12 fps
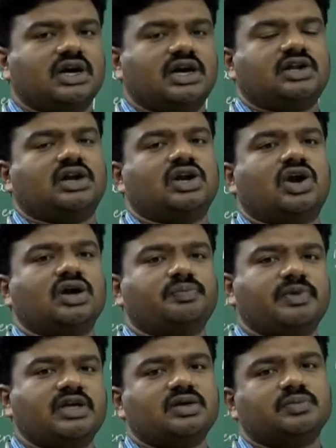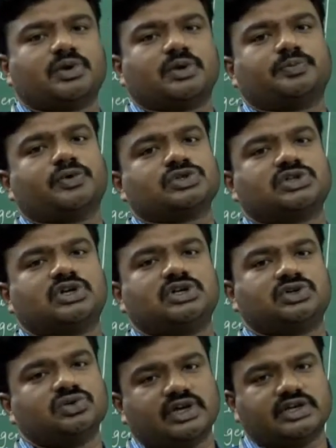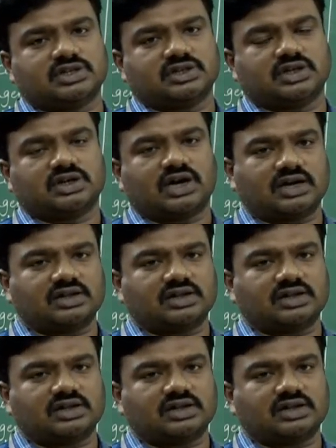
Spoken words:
it will not be proportional to each other.